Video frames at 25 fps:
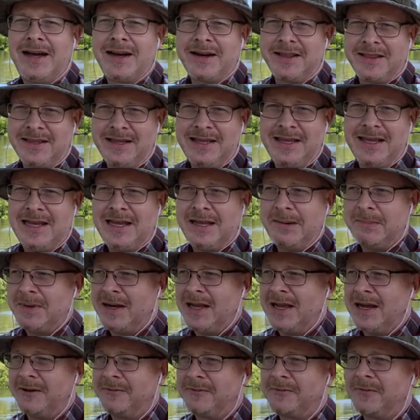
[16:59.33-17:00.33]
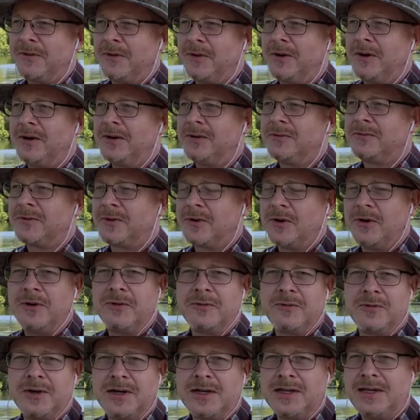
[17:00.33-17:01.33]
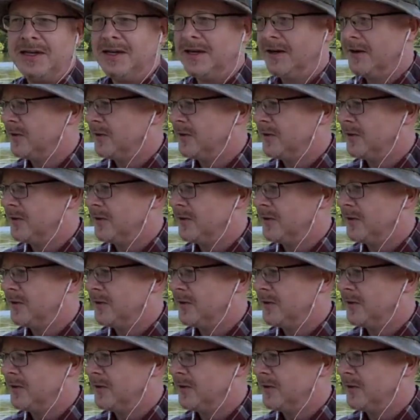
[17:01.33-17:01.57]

of the game now for over a year.